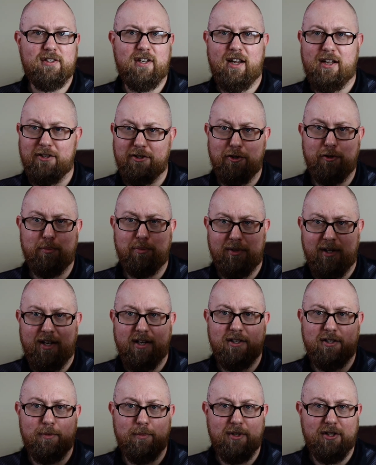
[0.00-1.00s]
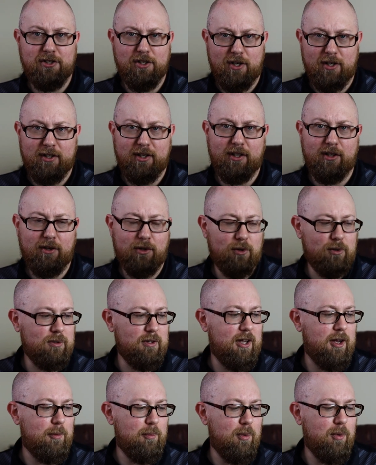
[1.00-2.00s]
and I do plan to be talking a whole
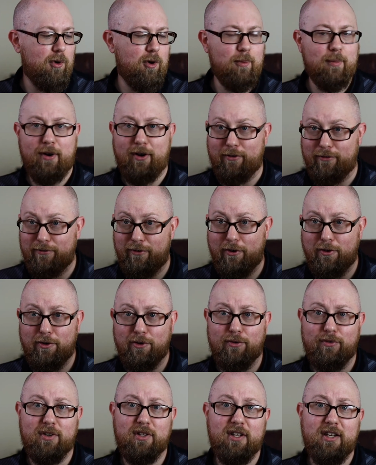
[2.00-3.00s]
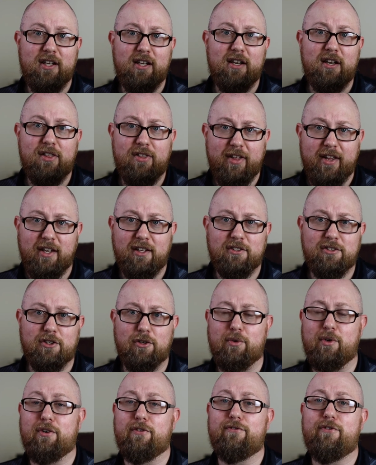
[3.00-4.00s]
lot more about photo-related things
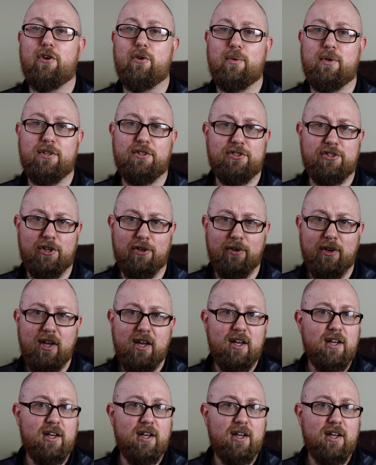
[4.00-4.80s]
going forward, so